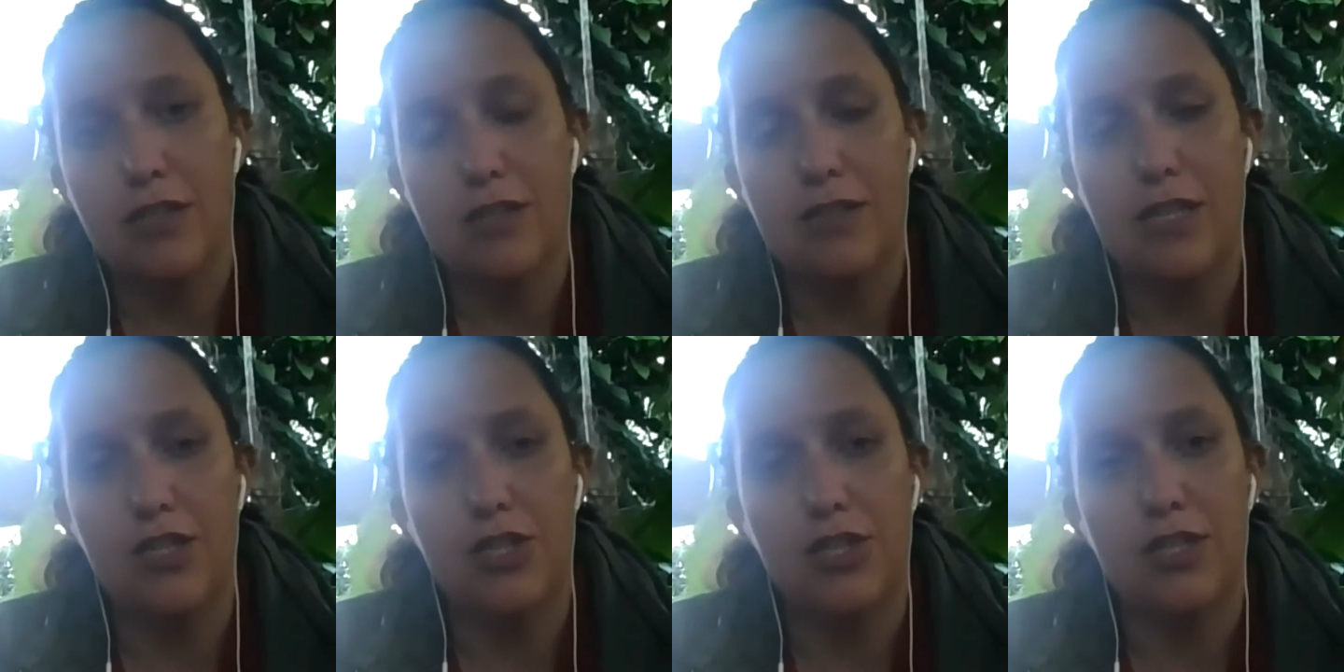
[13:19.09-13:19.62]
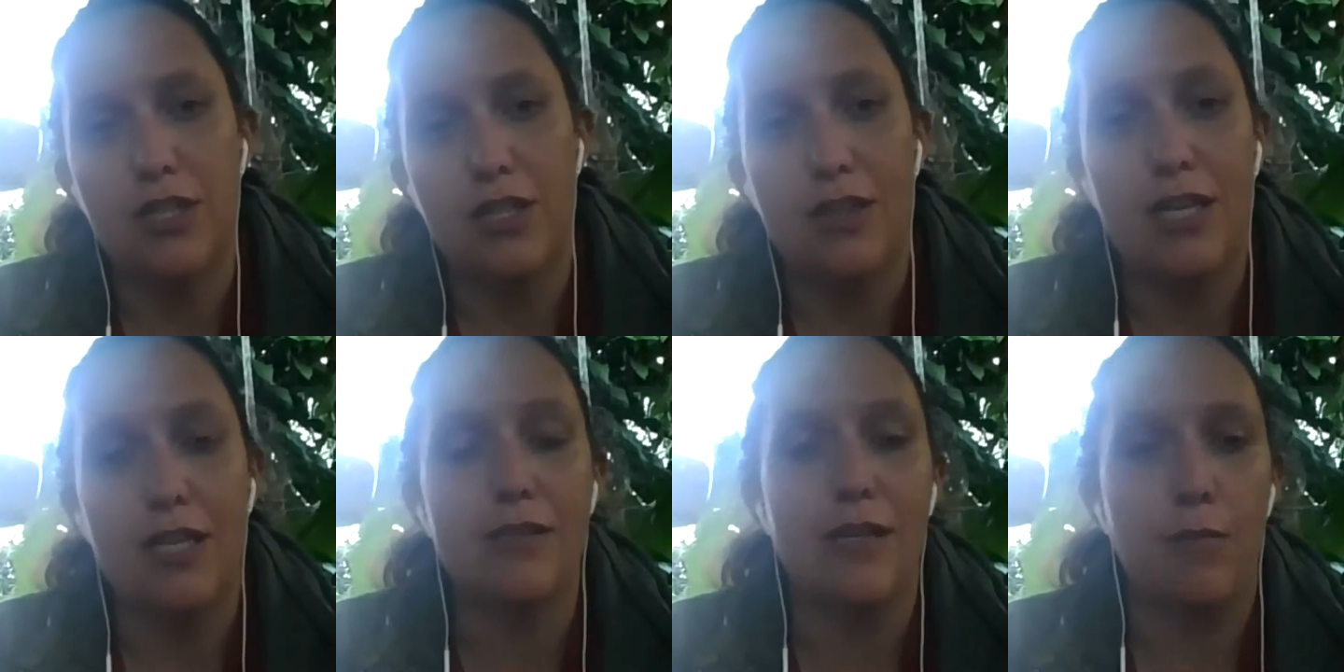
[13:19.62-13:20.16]
session in
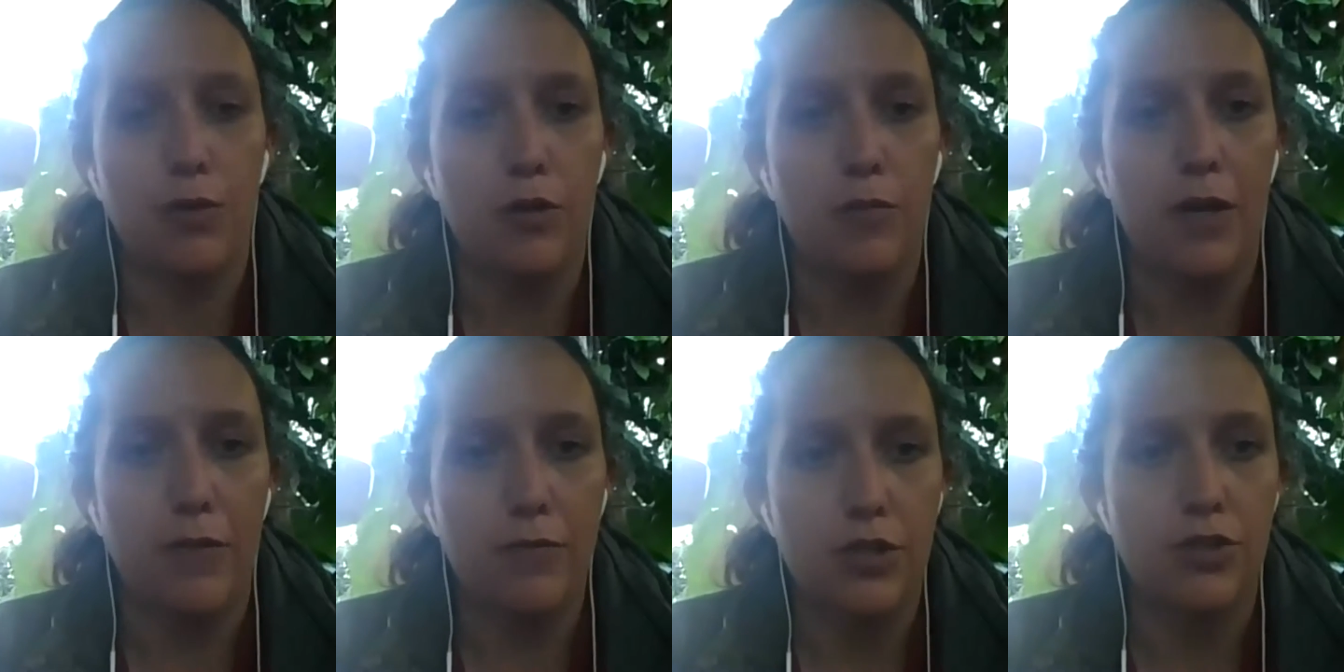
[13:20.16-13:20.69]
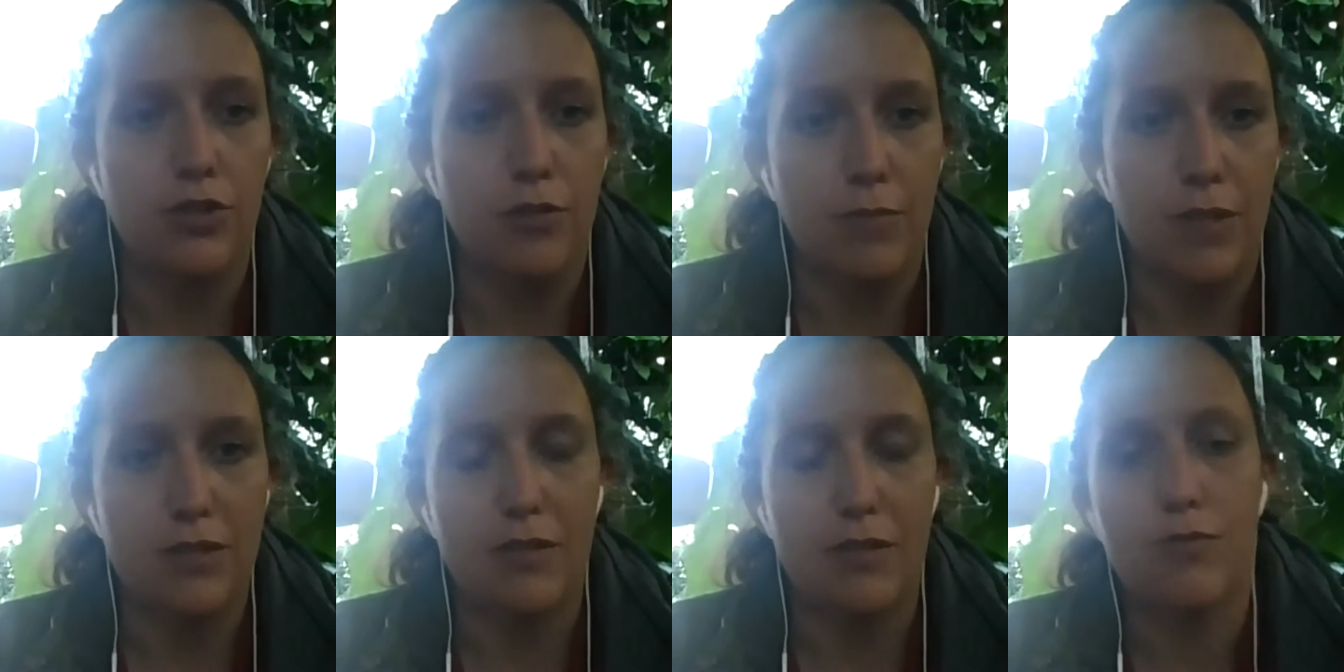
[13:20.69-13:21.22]
their suburb after 2
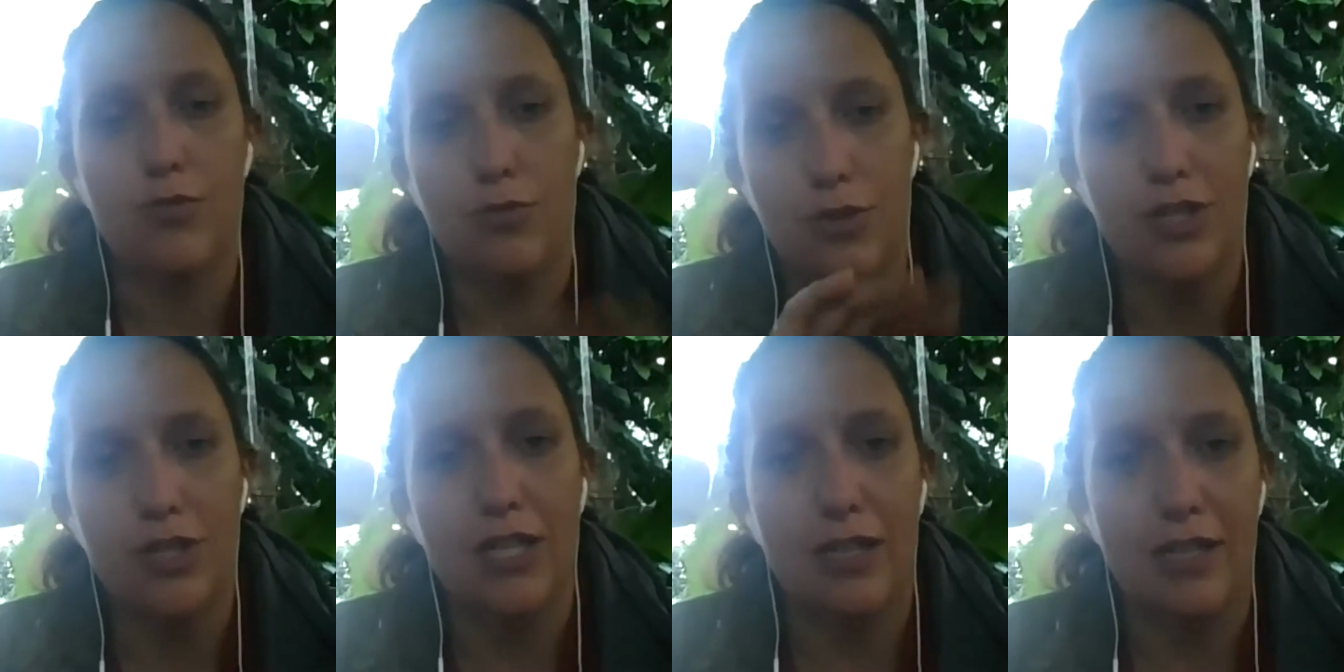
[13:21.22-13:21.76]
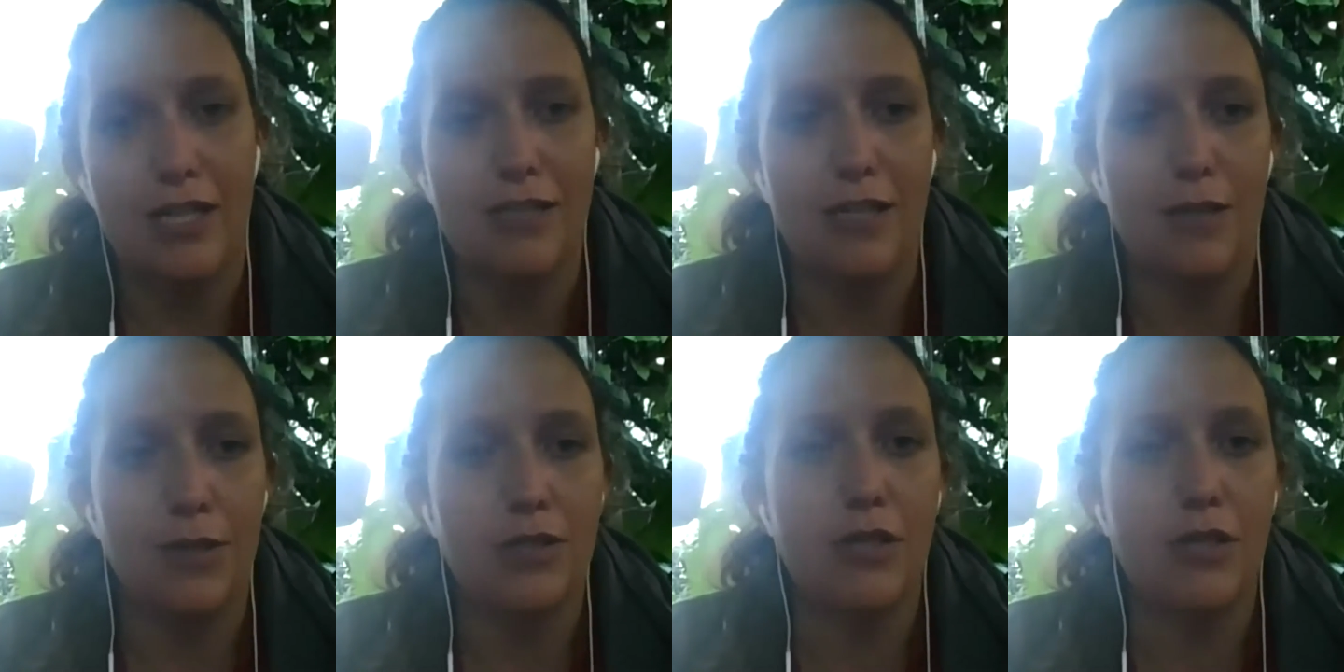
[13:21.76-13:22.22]
months of door knocking in that suburb.